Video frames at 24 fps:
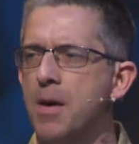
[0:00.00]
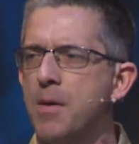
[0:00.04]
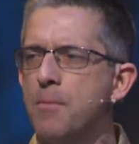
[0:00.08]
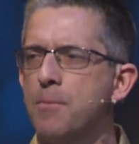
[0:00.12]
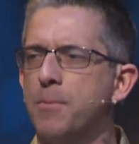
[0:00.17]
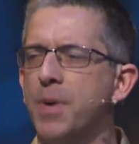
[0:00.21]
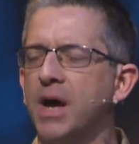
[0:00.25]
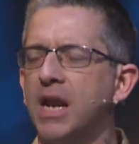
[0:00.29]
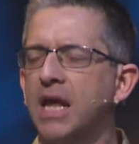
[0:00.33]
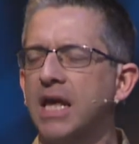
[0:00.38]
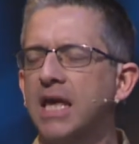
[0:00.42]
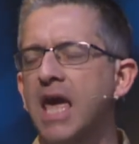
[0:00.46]

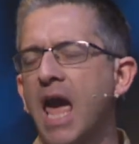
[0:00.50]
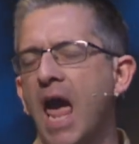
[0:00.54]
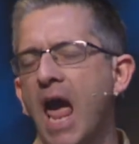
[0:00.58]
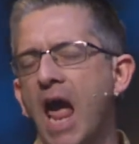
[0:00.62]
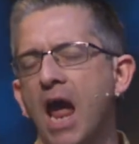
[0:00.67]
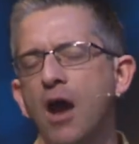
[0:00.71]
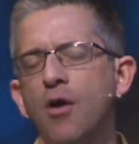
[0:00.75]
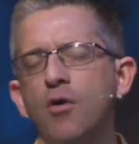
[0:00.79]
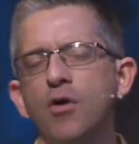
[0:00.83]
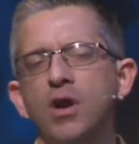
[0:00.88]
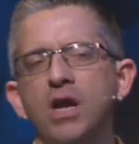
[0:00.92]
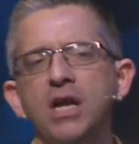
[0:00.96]
but it
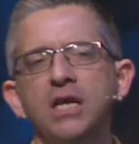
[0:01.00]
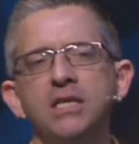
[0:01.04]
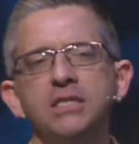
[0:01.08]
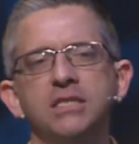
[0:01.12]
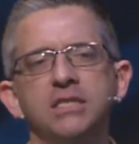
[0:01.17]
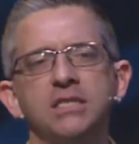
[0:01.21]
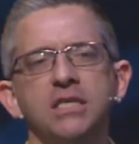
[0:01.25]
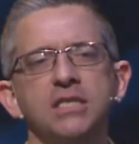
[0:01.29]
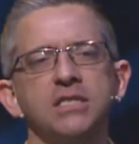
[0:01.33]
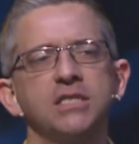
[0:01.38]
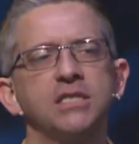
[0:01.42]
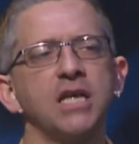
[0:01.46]

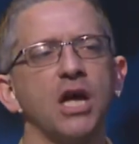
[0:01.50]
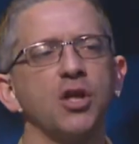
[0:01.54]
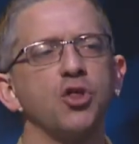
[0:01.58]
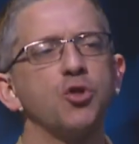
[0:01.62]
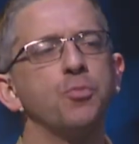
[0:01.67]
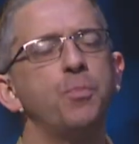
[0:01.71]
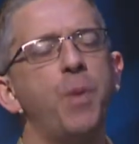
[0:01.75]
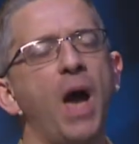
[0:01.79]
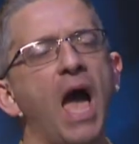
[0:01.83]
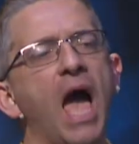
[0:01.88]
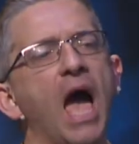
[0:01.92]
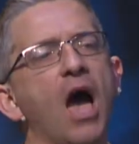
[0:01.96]
carries
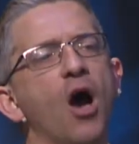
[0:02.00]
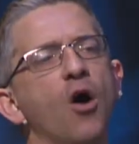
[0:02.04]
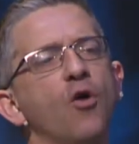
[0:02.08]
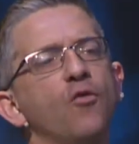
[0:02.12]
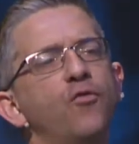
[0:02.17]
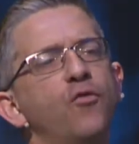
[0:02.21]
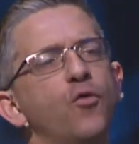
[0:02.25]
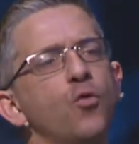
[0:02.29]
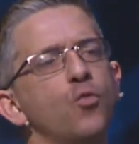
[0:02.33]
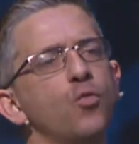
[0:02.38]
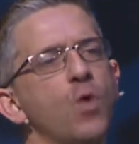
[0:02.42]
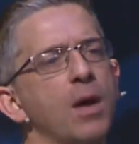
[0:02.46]
such
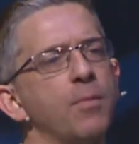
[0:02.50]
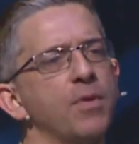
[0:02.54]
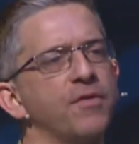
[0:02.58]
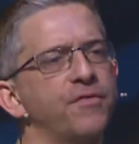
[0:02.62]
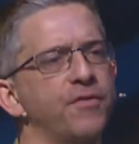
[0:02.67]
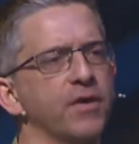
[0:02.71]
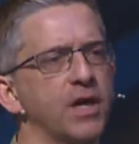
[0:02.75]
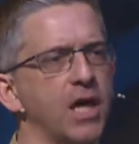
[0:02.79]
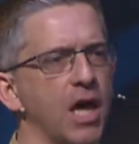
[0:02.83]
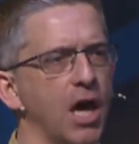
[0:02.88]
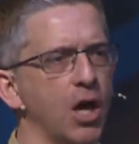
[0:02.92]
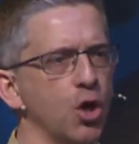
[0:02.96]
powerful
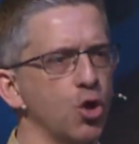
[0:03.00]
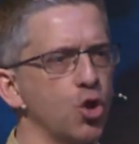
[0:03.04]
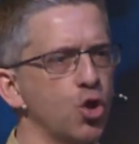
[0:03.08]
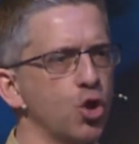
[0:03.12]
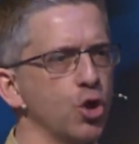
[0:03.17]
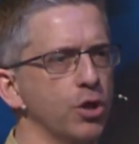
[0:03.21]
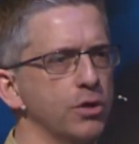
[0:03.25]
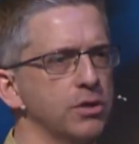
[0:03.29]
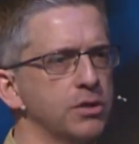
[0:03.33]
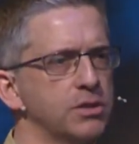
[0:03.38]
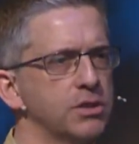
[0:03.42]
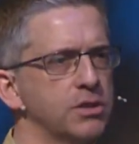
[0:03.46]

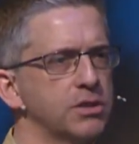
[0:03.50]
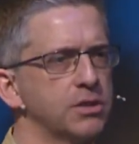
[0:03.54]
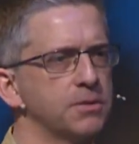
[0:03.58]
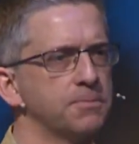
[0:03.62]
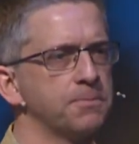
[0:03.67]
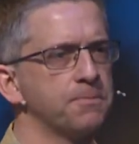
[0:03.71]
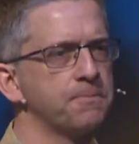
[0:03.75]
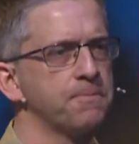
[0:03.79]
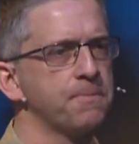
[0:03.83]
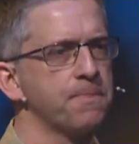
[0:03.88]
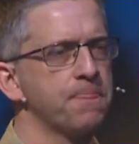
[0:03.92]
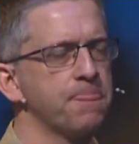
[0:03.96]
ramifications.
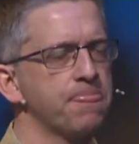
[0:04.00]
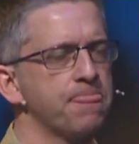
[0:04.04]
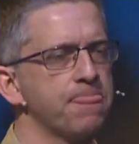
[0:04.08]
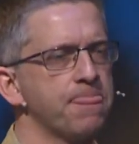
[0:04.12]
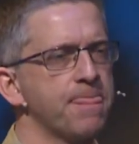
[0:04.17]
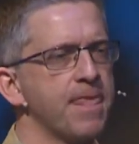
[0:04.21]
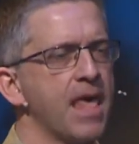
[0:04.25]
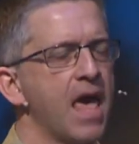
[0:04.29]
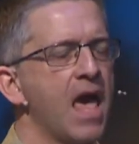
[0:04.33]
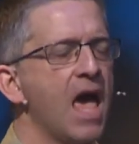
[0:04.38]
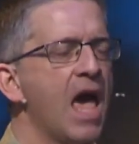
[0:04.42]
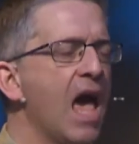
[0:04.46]

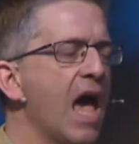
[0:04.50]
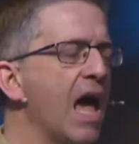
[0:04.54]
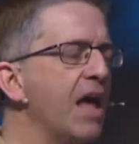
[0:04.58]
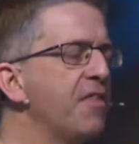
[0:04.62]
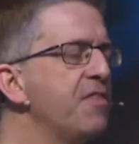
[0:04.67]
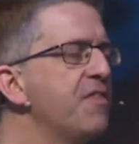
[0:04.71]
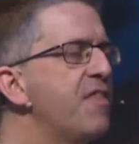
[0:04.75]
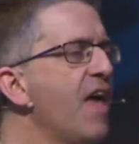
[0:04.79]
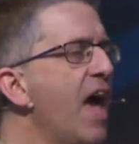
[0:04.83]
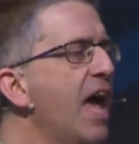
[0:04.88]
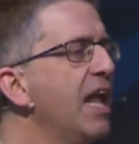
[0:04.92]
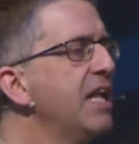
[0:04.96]

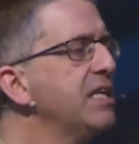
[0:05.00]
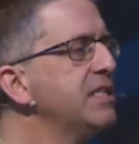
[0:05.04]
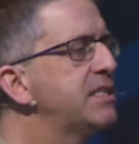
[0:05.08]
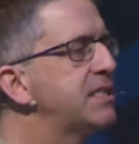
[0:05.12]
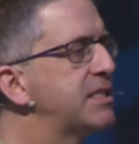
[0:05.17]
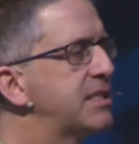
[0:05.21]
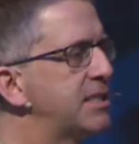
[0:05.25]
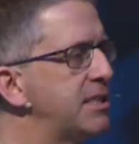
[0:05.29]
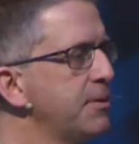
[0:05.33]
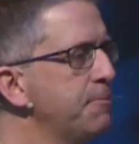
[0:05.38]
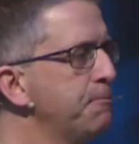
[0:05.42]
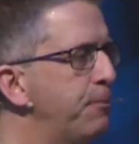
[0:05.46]
And that is
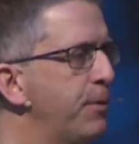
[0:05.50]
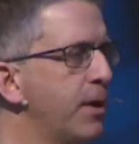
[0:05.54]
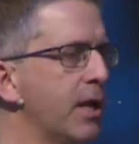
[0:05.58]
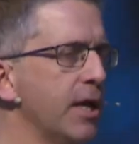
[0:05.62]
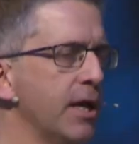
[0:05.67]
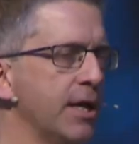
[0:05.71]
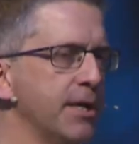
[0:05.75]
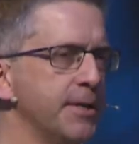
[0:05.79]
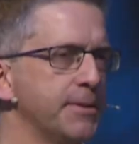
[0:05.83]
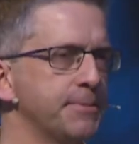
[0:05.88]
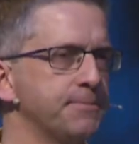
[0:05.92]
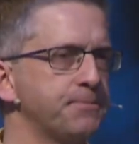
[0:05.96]

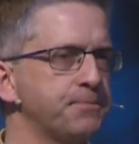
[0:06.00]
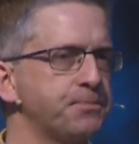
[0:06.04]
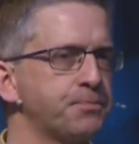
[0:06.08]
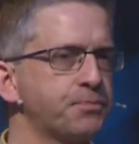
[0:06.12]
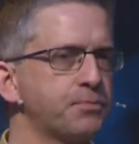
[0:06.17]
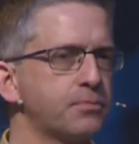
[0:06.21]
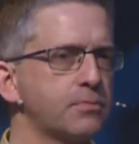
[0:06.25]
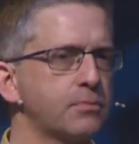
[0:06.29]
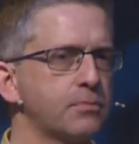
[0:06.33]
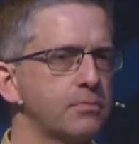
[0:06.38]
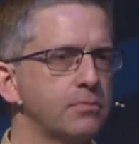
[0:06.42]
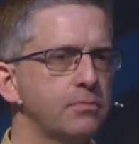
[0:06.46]
simply
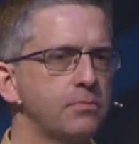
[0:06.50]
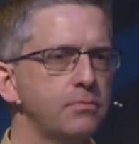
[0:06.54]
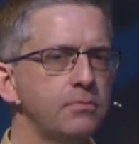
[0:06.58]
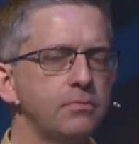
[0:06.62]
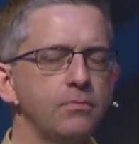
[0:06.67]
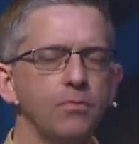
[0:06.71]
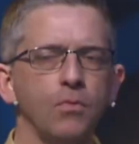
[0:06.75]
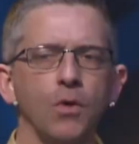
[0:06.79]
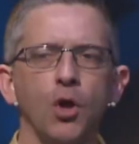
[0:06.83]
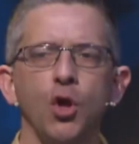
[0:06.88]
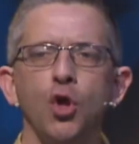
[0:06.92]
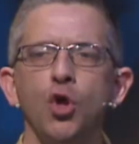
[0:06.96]

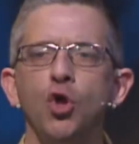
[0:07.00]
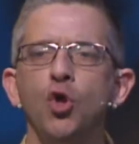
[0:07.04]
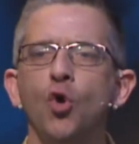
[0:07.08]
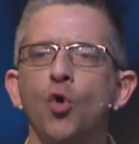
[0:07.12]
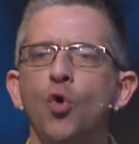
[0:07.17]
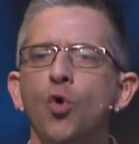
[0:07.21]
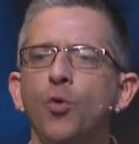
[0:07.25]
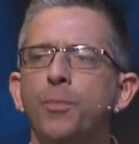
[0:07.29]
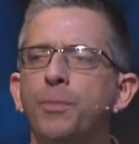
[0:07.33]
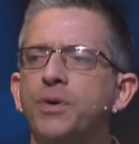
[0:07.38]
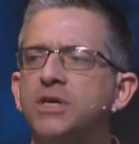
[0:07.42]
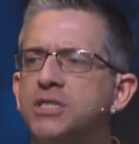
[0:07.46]

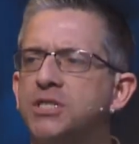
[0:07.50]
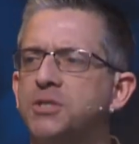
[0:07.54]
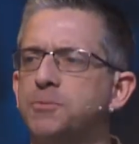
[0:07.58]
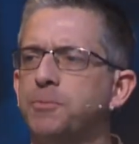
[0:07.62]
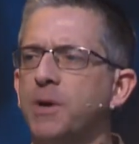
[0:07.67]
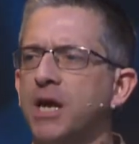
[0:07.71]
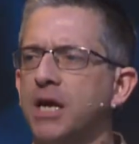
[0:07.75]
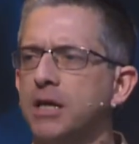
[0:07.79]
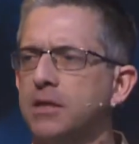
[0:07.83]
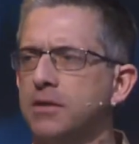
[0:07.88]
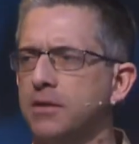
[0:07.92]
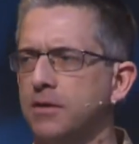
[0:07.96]
your
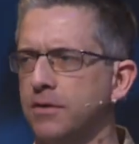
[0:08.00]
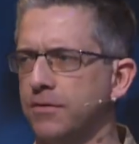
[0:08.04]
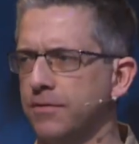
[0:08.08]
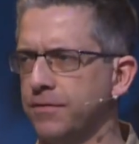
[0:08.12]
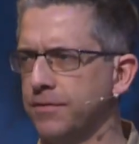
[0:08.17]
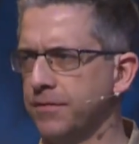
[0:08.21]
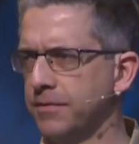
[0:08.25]
perspective.